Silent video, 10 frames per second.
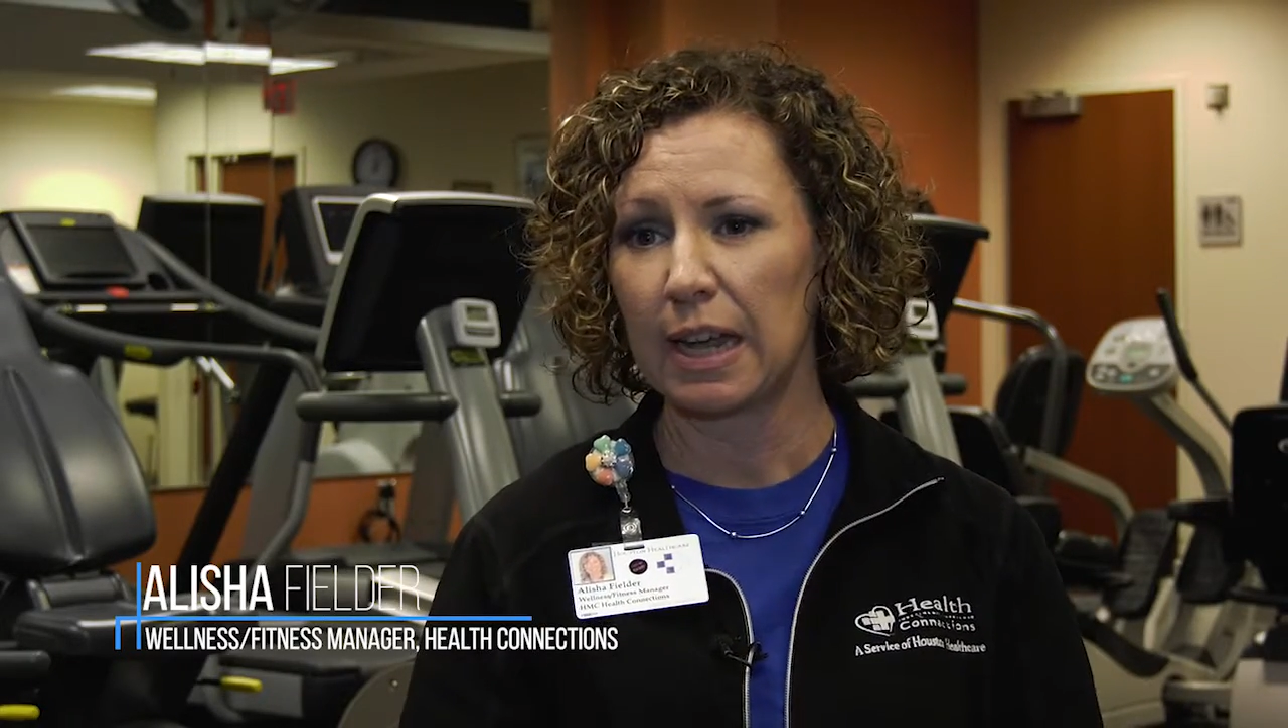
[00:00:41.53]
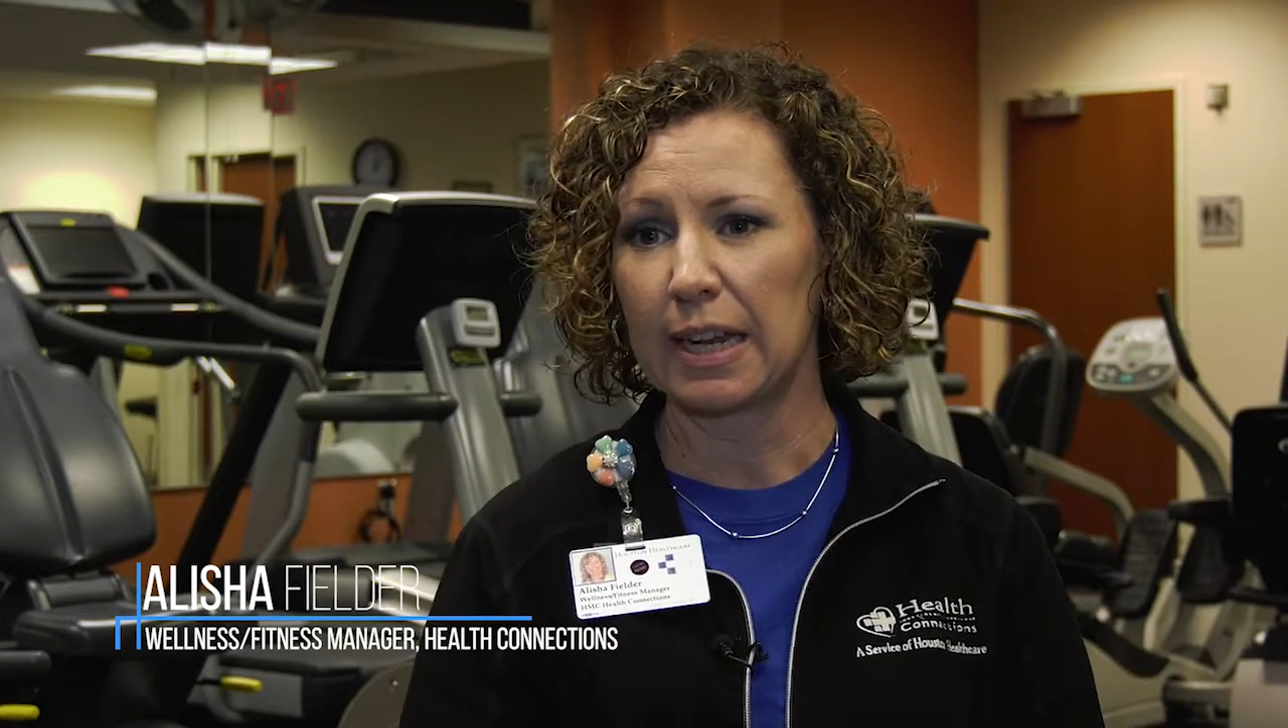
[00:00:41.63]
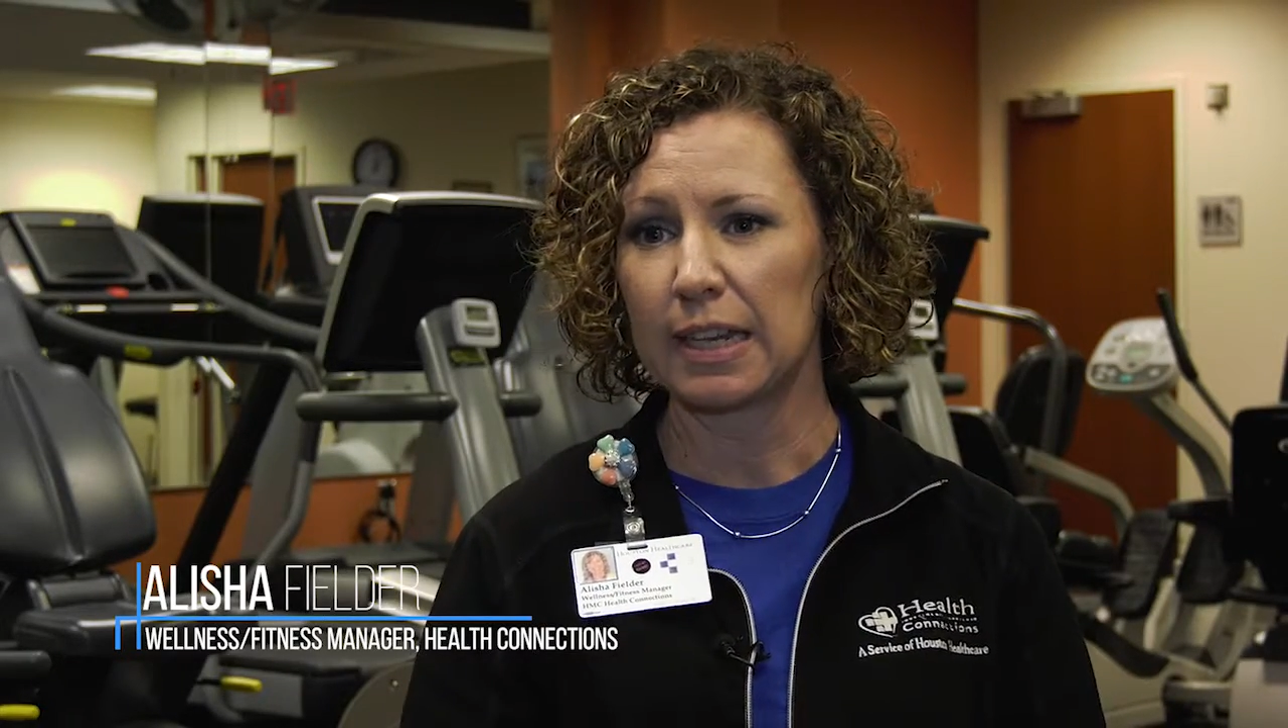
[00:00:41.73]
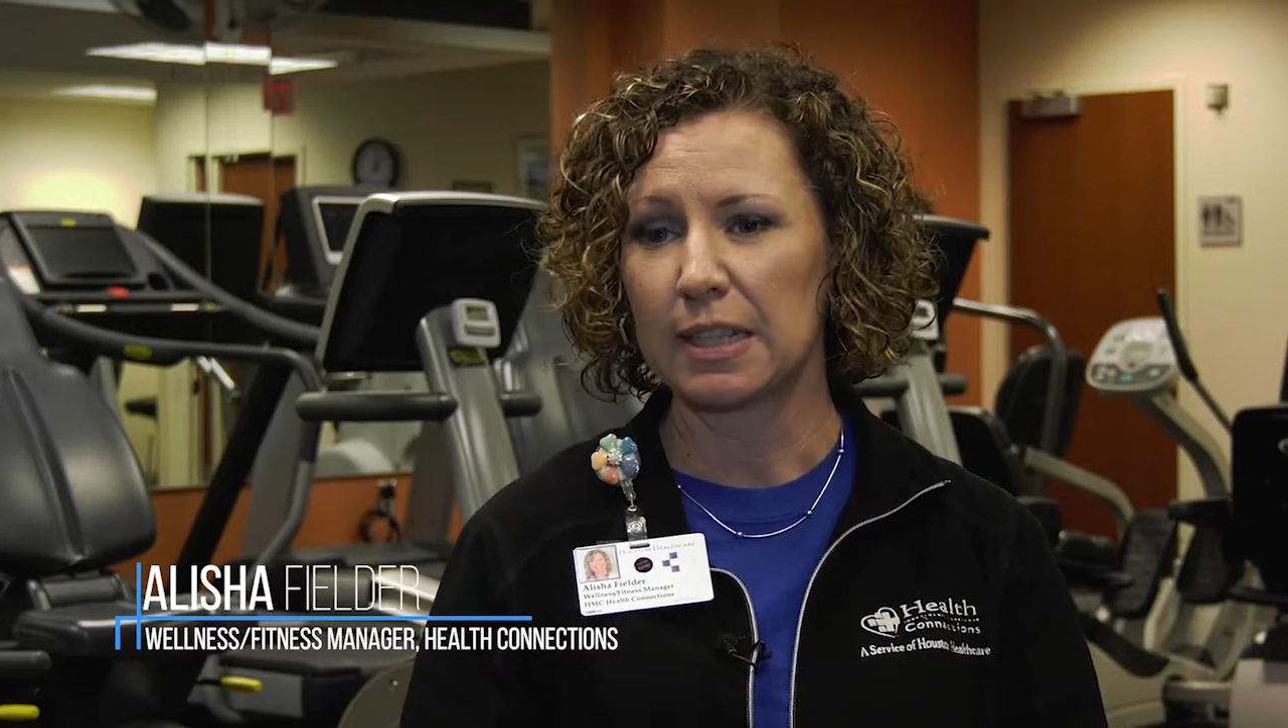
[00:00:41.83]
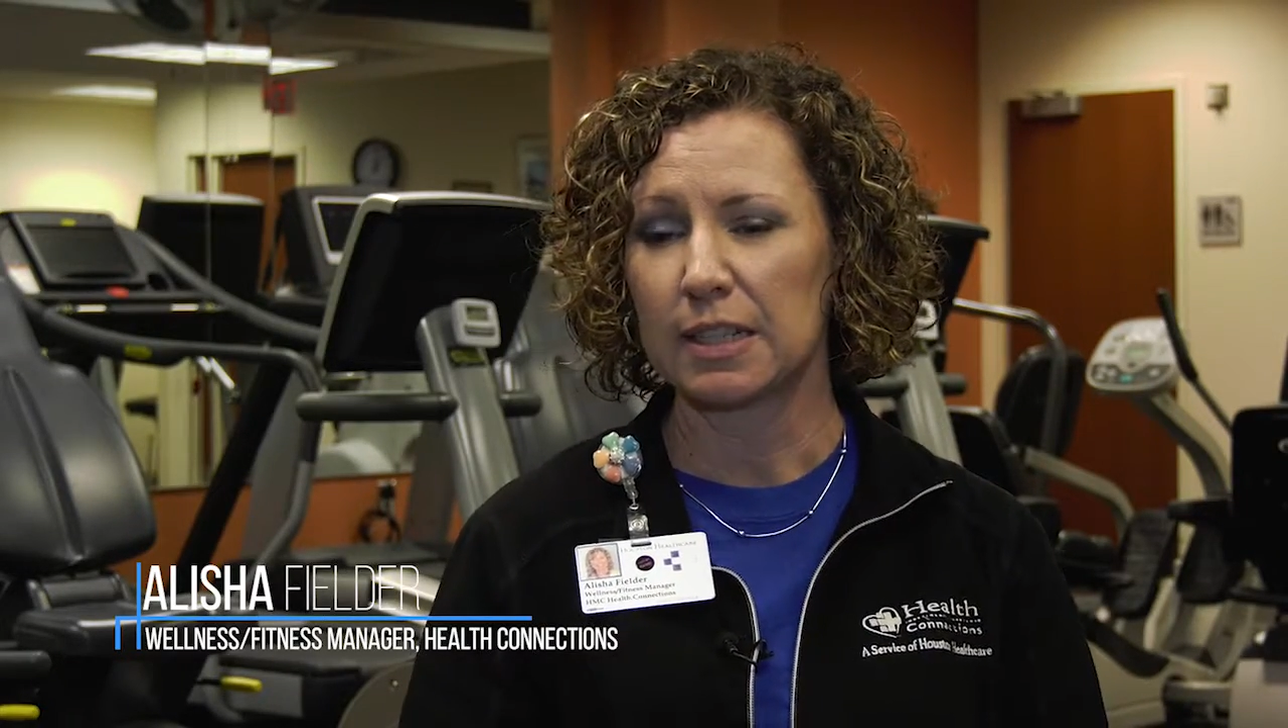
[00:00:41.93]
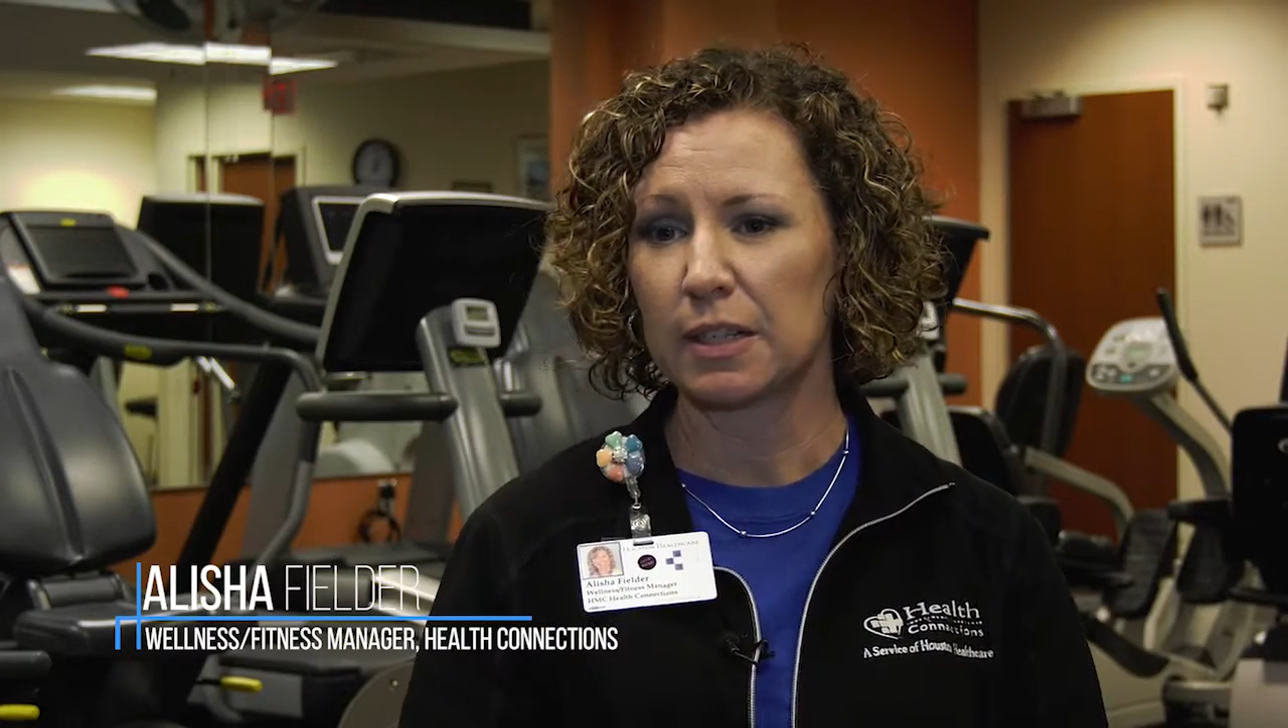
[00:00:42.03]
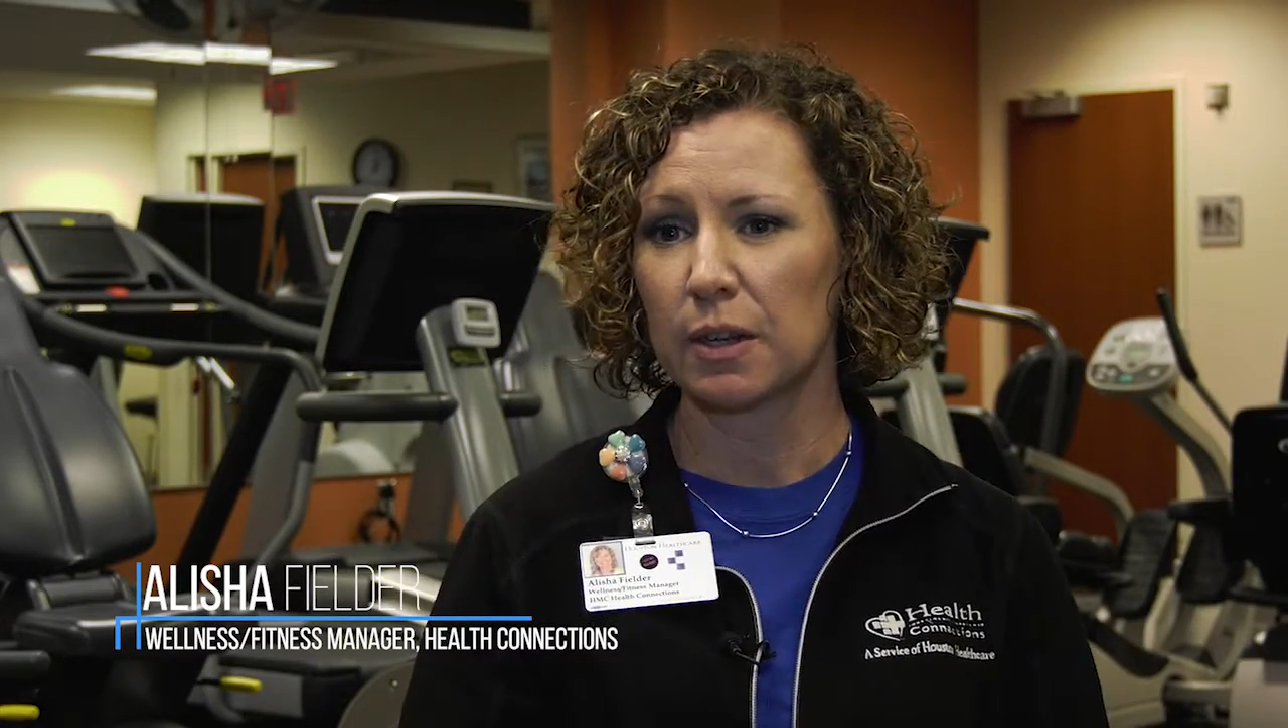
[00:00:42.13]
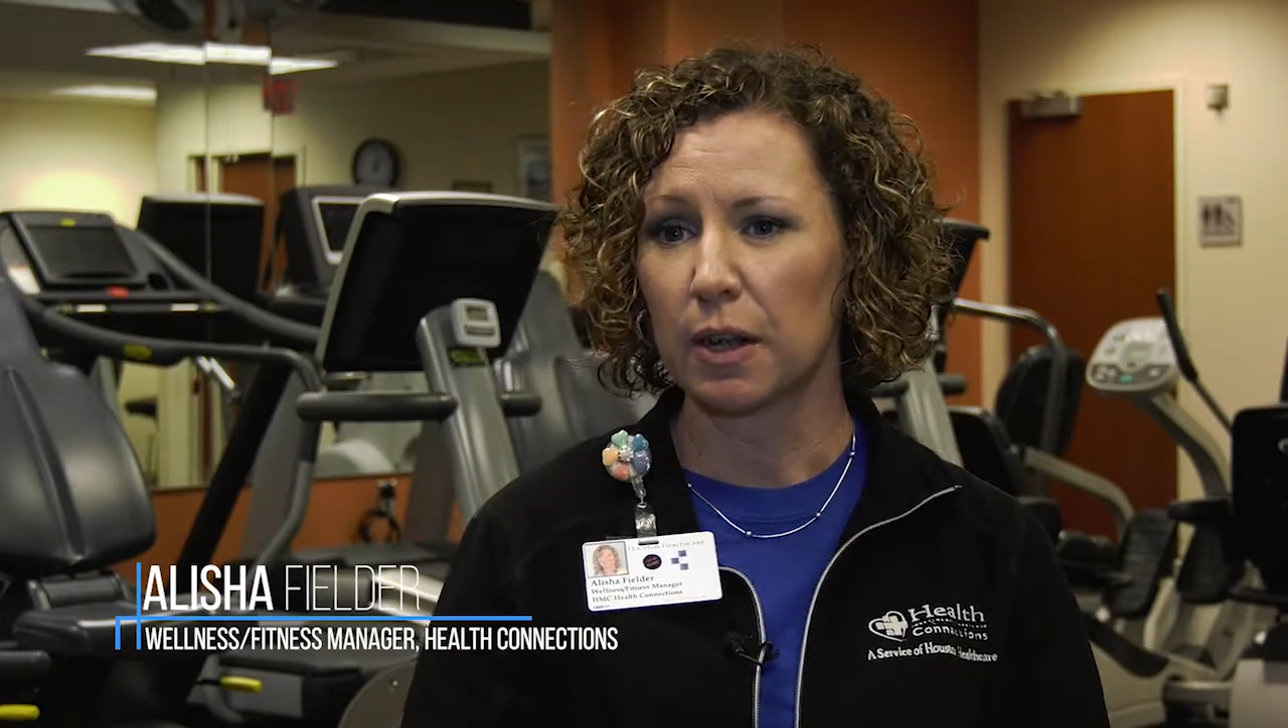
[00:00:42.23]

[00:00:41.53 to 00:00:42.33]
and